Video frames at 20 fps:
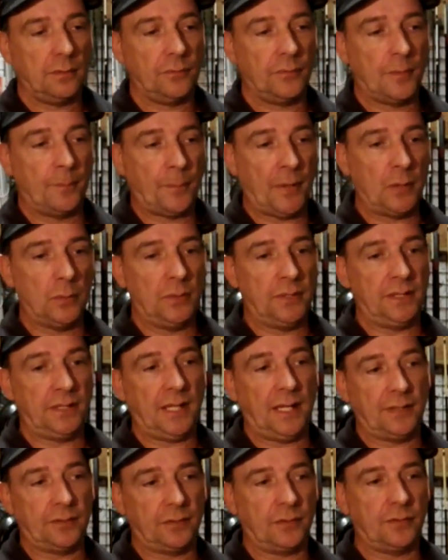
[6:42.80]
the boat in
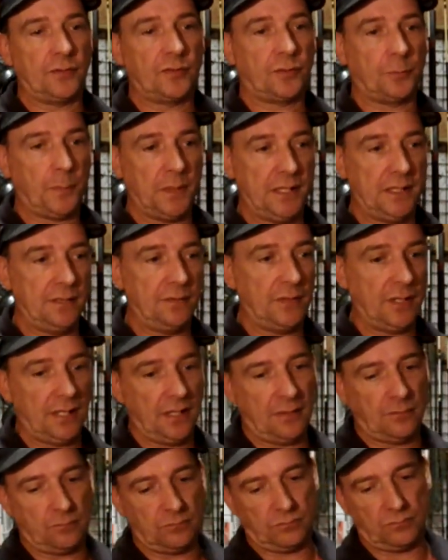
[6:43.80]
the end, and the speed of it,
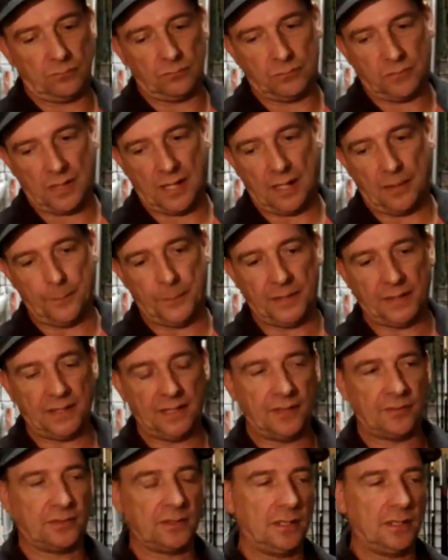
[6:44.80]
and how big it is.